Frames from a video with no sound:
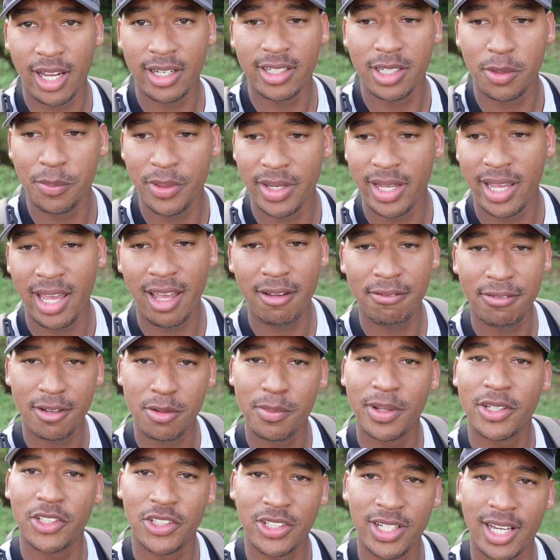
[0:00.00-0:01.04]
out there, man, have
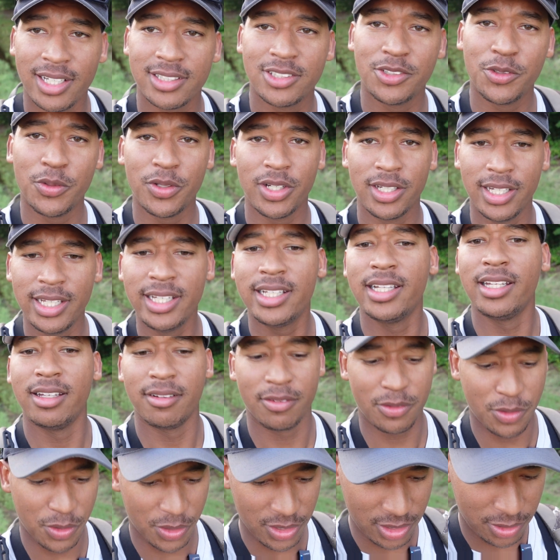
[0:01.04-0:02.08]
fun. Make sure you guys are doing it legally,
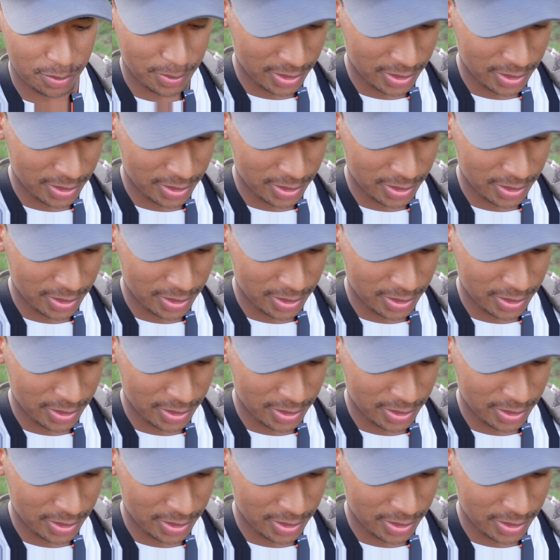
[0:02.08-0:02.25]
of course.